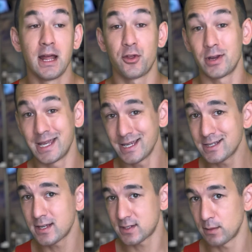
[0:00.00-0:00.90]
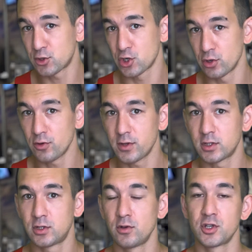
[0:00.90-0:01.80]
Now there is some truth
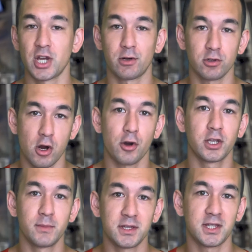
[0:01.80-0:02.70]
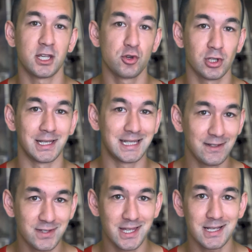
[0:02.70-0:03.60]
to the general argument that they usually
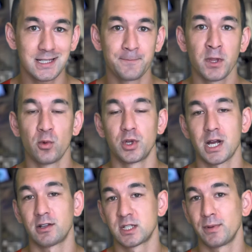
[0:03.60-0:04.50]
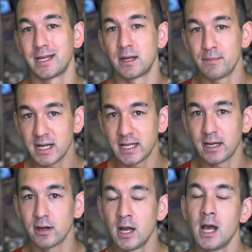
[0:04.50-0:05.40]
give to this, which I'll explain in a minute
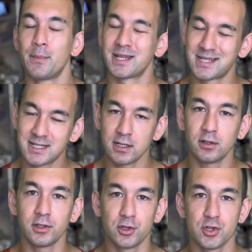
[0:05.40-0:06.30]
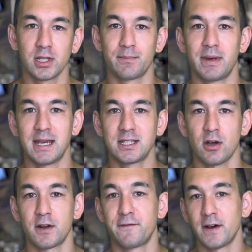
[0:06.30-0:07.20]
here, but it's still usually based
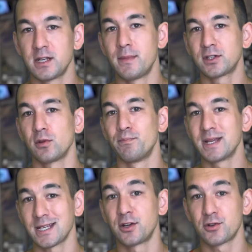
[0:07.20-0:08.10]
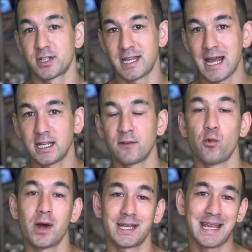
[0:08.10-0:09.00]
on a fundamental misunderstanding of
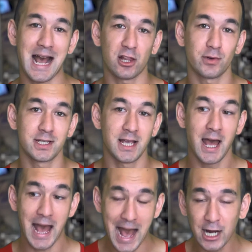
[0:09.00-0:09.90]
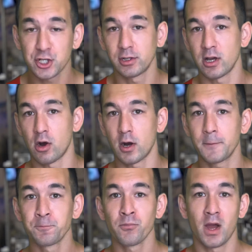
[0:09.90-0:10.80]
what calories actually
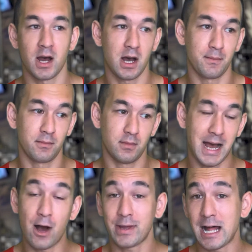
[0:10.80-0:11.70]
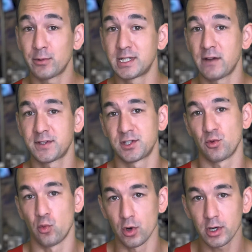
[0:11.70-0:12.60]
are, how calorie deficits
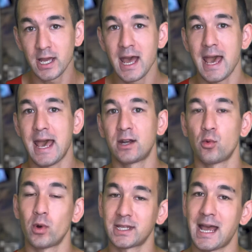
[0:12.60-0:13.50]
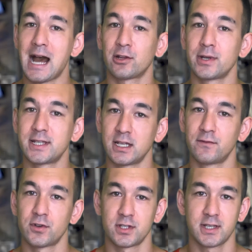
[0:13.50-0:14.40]
work, and what calories
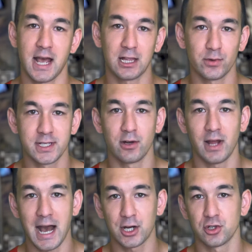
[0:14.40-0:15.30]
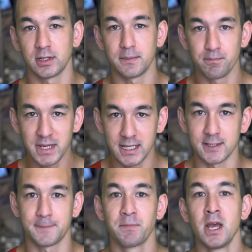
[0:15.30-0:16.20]
in versus calories out actually
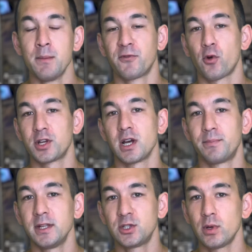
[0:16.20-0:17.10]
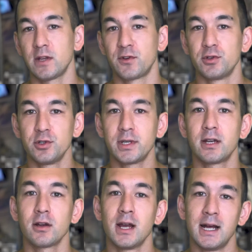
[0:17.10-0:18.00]
means. Before I jump into it, if you're new here,